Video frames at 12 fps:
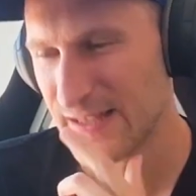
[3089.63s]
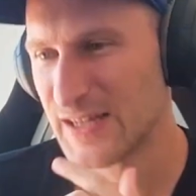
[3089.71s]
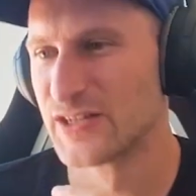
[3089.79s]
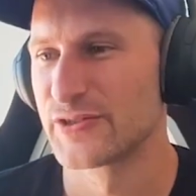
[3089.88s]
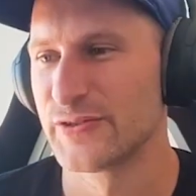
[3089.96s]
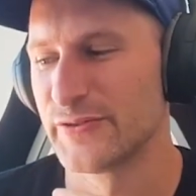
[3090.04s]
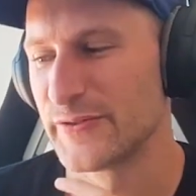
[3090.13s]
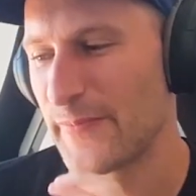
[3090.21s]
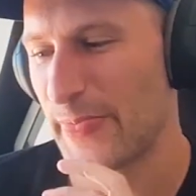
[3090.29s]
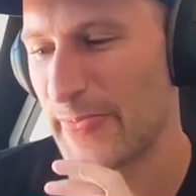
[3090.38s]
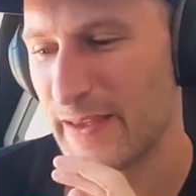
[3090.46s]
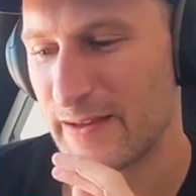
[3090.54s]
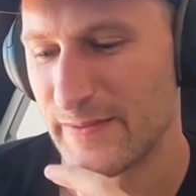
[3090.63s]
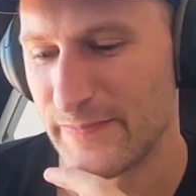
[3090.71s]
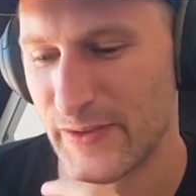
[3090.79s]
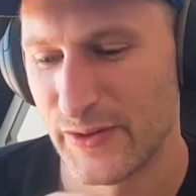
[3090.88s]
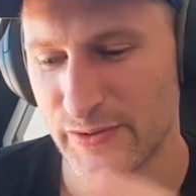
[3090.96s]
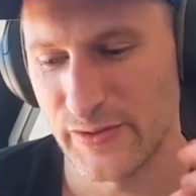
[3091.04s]
So,
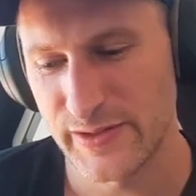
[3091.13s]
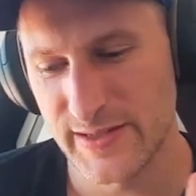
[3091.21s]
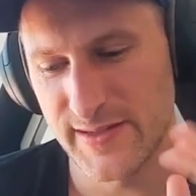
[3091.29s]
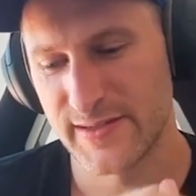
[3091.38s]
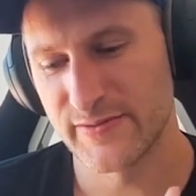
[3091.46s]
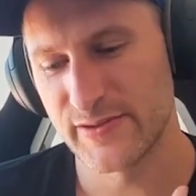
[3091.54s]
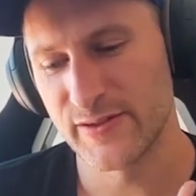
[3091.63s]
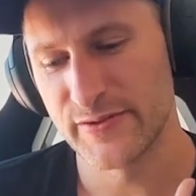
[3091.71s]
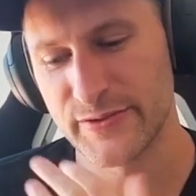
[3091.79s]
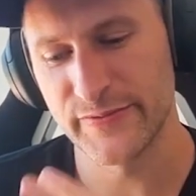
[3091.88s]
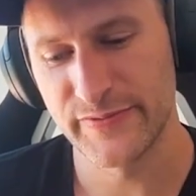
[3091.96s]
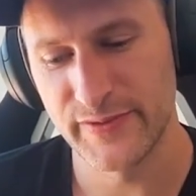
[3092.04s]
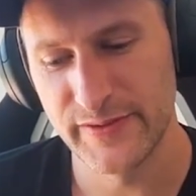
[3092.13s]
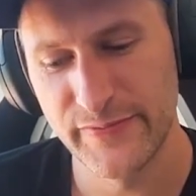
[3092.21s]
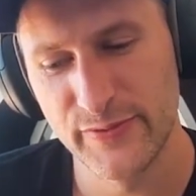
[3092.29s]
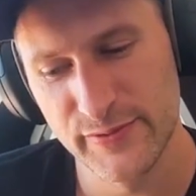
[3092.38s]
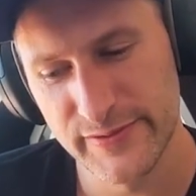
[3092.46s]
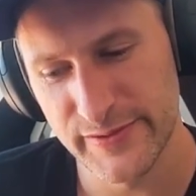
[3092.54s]
okay, there's a lot of
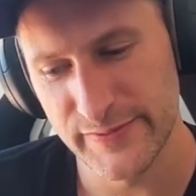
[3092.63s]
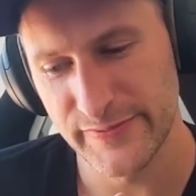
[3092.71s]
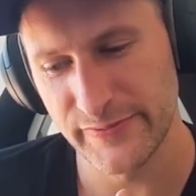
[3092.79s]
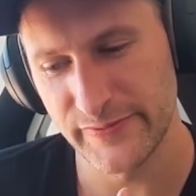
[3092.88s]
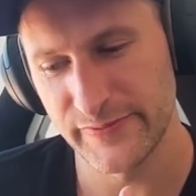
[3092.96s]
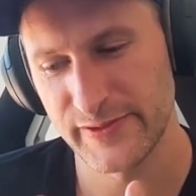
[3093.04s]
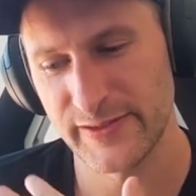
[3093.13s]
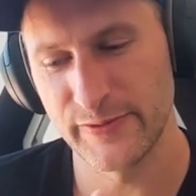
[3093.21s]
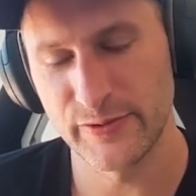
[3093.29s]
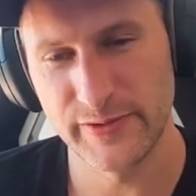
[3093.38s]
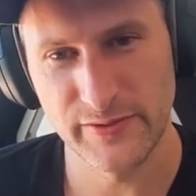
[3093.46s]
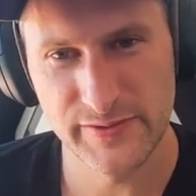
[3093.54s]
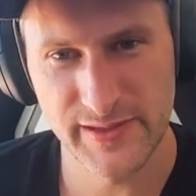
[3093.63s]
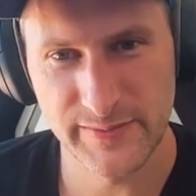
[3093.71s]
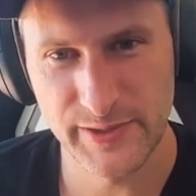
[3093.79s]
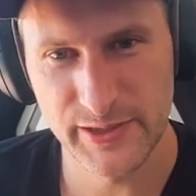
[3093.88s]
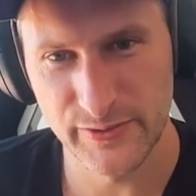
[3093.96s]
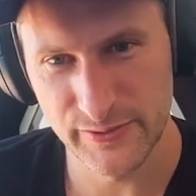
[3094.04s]
influx of Salvadorian using
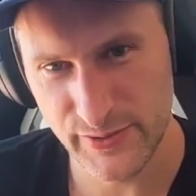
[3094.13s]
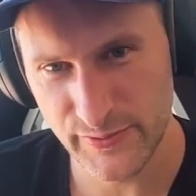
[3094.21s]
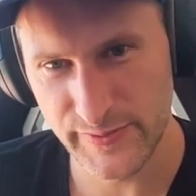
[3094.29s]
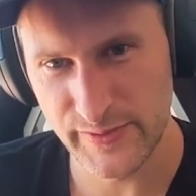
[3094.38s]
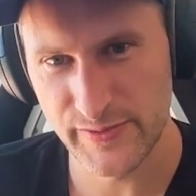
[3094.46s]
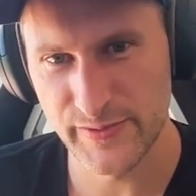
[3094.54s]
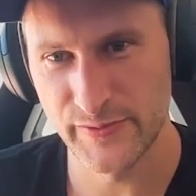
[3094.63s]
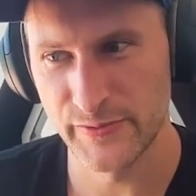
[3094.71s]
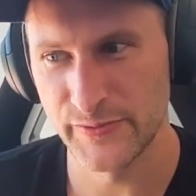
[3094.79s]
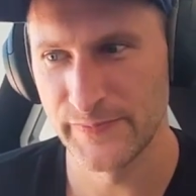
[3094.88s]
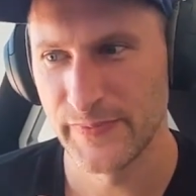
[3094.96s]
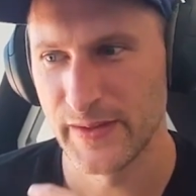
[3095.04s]
Bitcoin 3 years ago.